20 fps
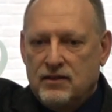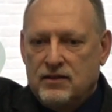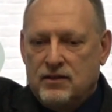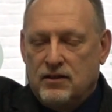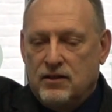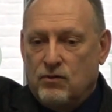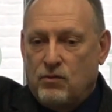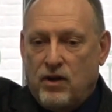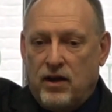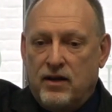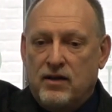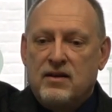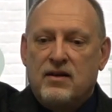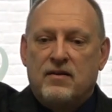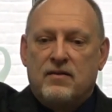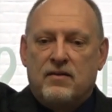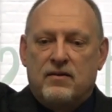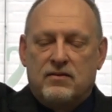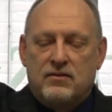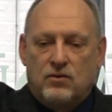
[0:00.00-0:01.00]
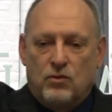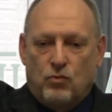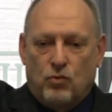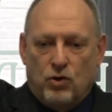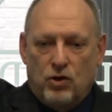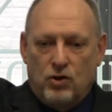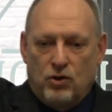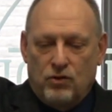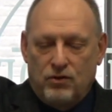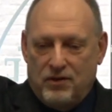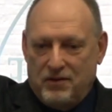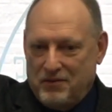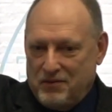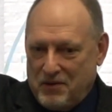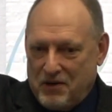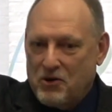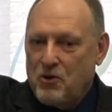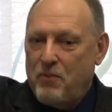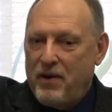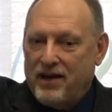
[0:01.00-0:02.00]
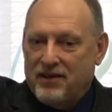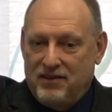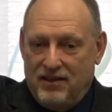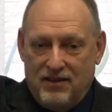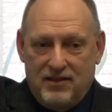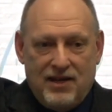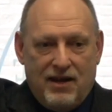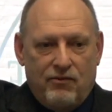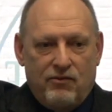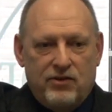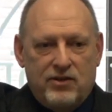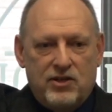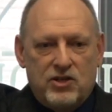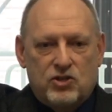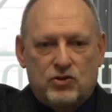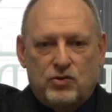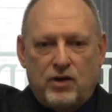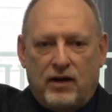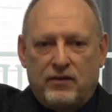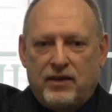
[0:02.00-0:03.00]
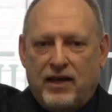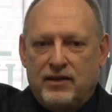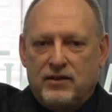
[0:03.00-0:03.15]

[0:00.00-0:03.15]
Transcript: You know what? The world, I'll go back to the devil and his crowd,